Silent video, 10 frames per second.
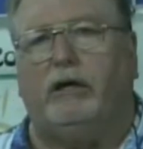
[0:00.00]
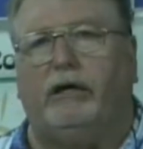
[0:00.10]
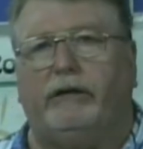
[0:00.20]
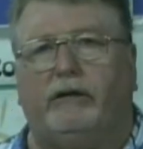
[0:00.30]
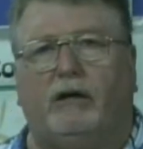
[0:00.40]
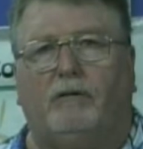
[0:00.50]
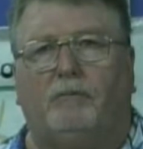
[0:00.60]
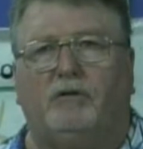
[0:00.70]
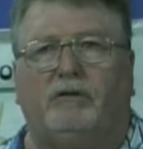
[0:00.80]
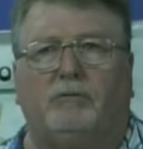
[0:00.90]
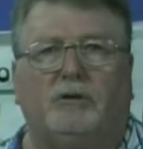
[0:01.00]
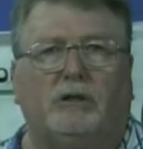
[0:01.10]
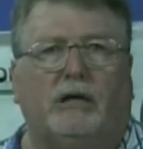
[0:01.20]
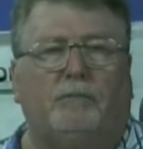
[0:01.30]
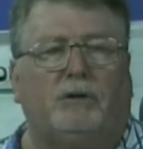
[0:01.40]
and move them to
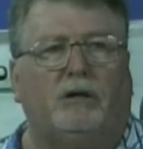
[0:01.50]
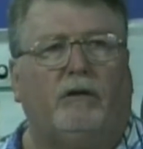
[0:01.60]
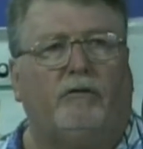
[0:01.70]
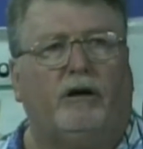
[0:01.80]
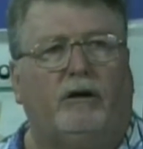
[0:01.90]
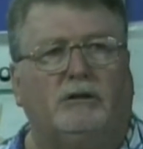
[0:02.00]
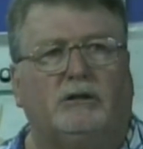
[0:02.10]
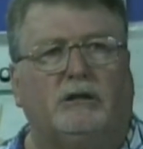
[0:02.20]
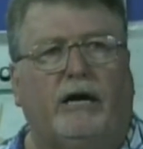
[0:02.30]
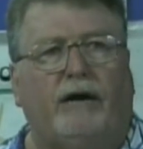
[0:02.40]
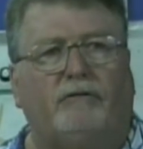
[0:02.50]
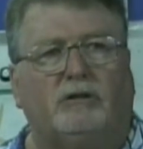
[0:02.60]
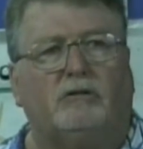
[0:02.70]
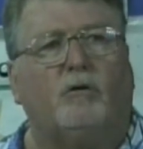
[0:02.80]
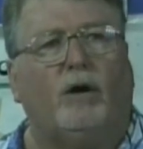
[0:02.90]
a couple of other areas that they
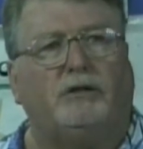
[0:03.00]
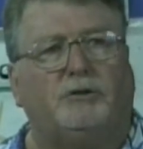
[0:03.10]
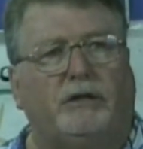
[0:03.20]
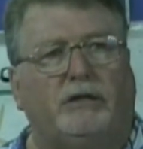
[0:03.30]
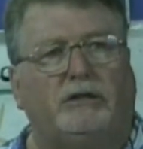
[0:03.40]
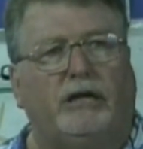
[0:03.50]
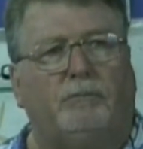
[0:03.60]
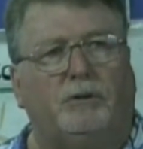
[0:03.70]
haven't quite treated yet.